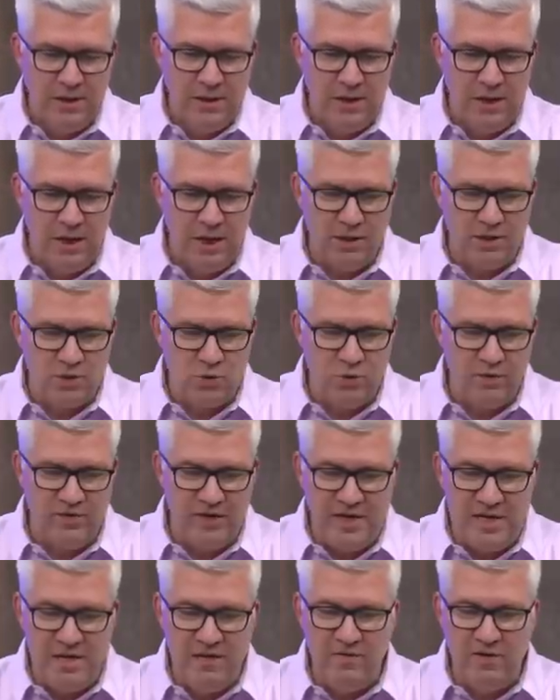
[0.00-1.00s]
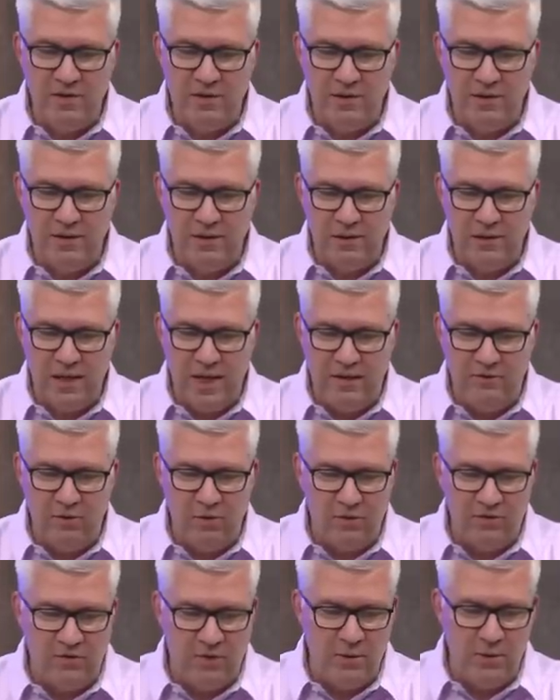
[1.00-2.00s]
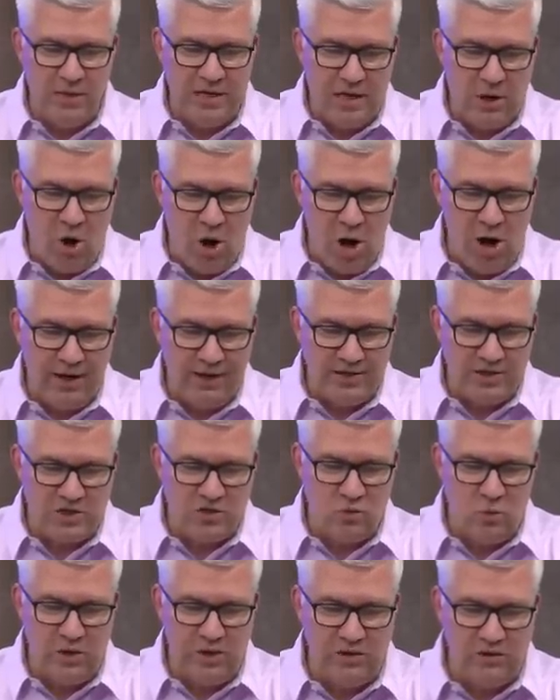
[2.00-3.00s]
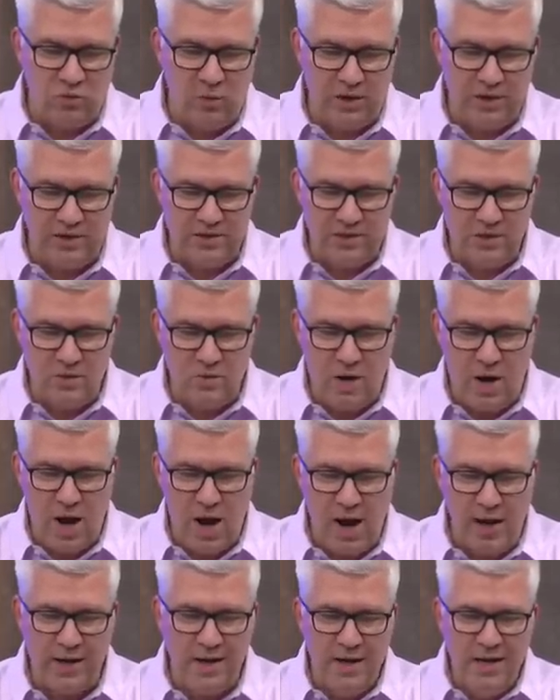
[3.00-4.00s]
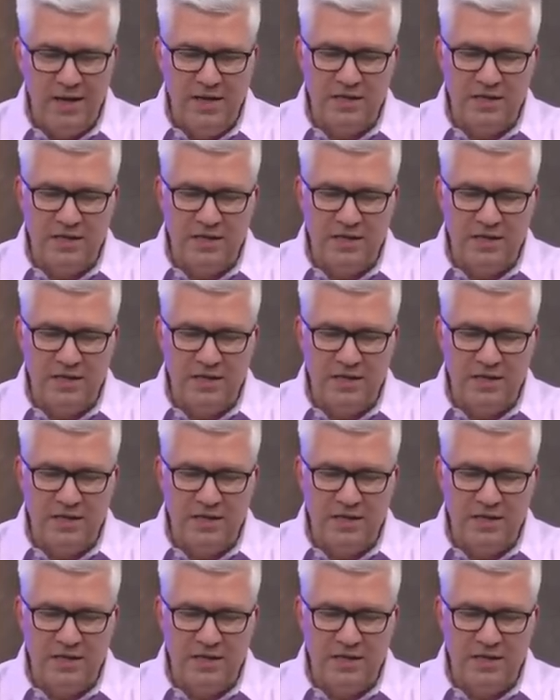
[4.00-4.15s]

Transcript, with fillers: uh, sort of even level from the August twenty twenty-two high